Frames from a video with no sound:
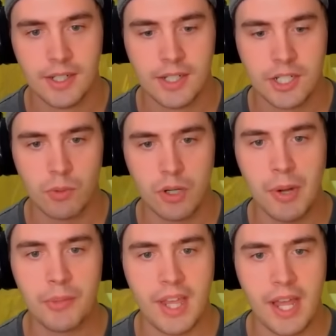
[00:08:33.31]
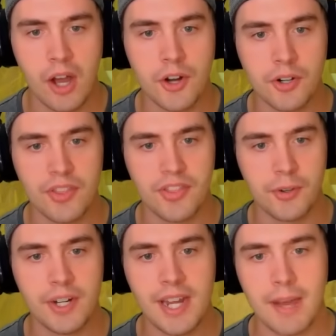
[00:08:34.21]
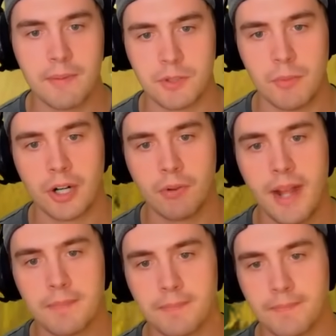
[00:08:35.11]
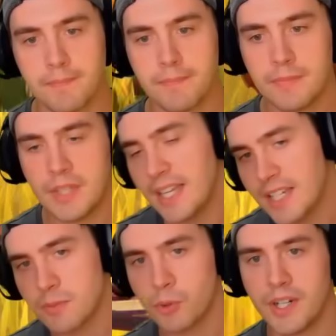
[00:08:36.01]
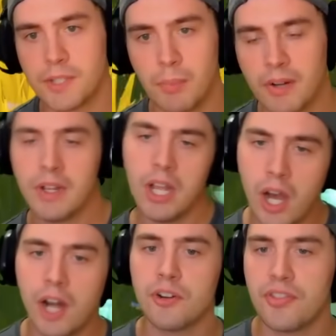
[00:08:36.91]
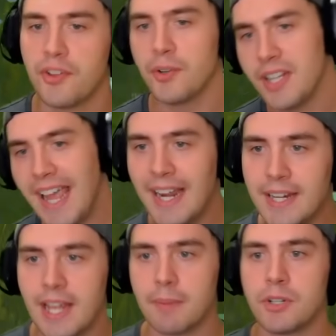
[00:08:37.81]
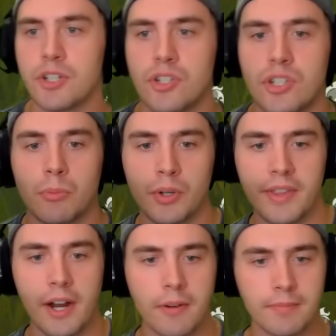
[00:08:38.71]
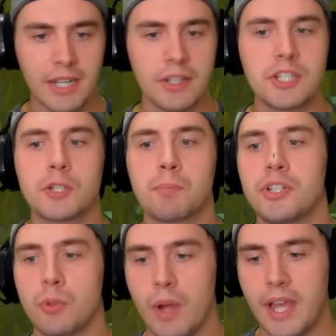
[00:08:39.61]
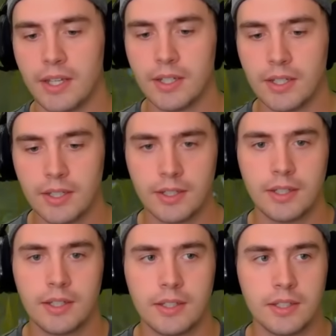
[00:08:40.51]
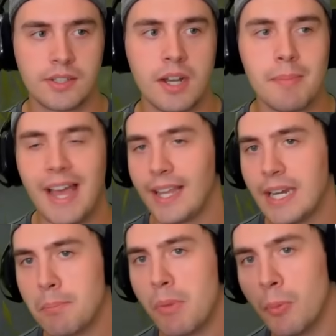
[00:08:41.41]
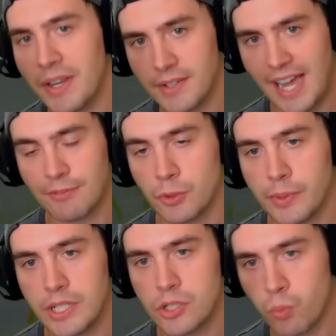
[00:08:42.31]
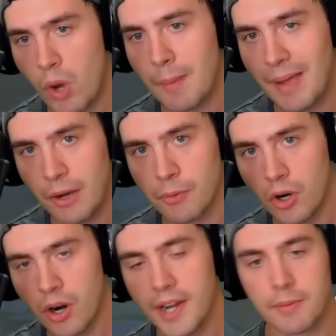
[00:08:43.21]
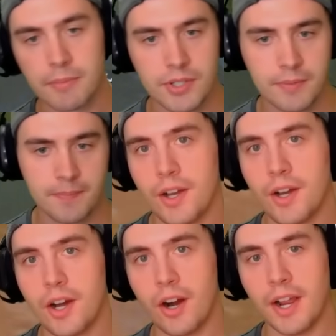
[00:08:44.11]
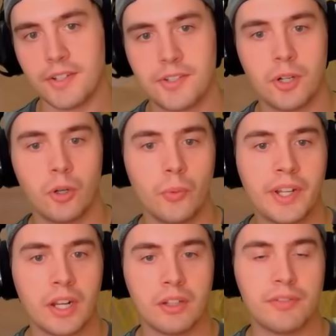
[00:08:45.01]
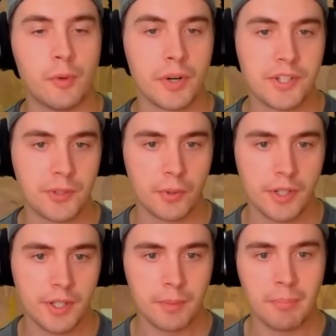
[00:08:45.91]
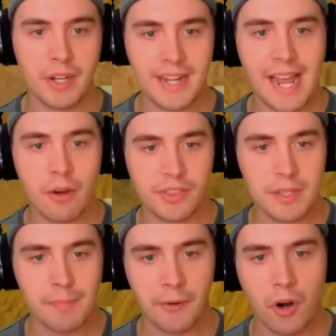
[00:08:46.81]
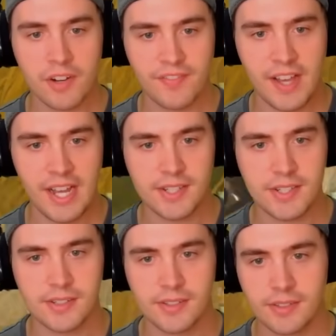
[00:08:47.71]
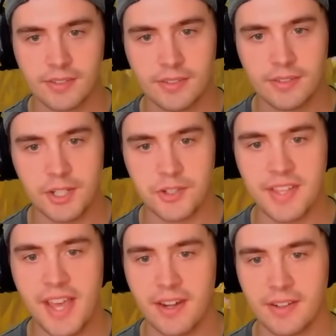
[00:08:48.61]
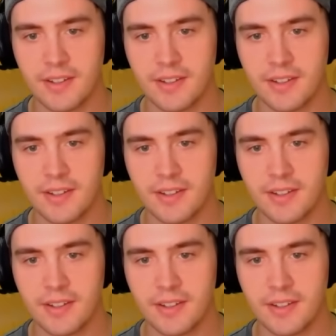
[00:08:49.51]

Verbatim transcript: So we're about that 130 damage mark, right? Can get some crits, but 130, 80 damage, somewhere in there. Now let's sprint away. Let's come back in a moment after we swap out our items. All right, so we got a level 40 sword, but now the better artifacts. Did you see that?